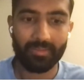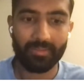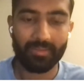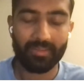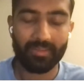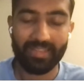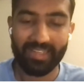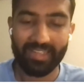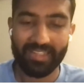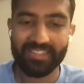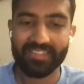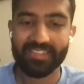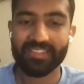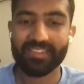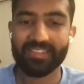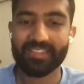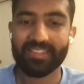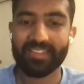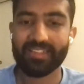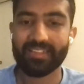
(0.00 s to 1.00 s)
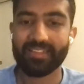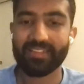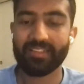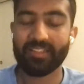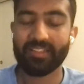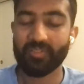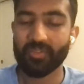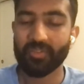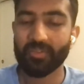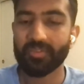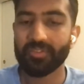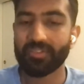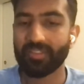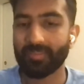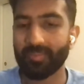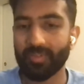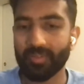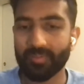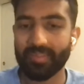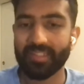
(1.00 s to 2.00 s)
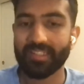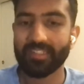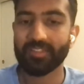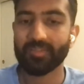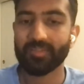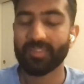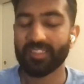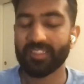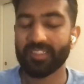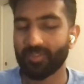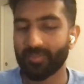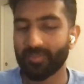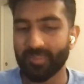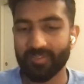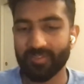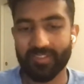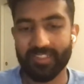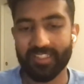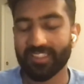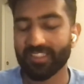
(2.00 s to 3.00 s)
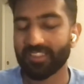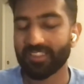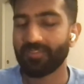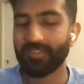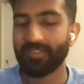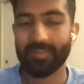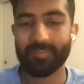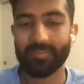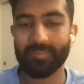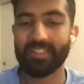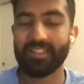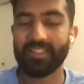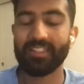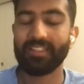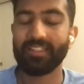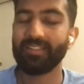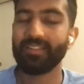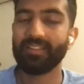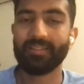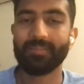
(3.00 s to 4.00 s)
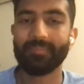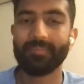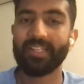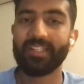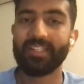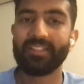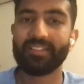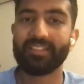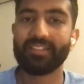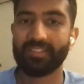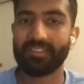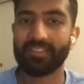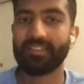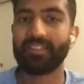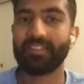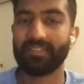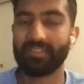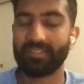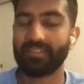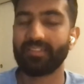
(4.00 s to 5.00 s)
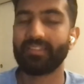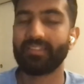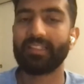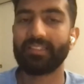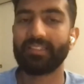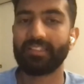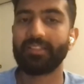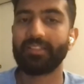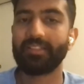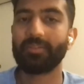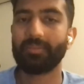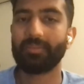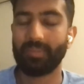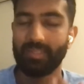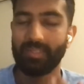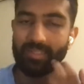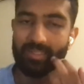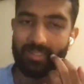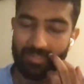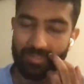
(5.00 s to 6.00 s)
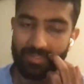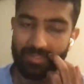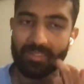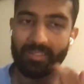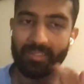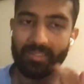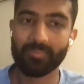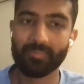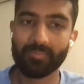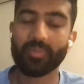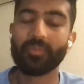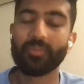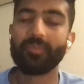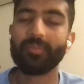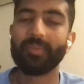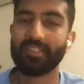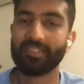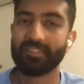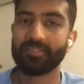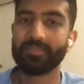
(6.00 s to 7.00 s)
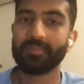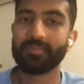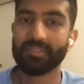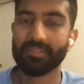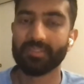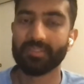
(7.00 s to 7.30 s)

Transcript: corrections and reviews about my resumes from my friends, family, mentors, and that's how I improved my resume.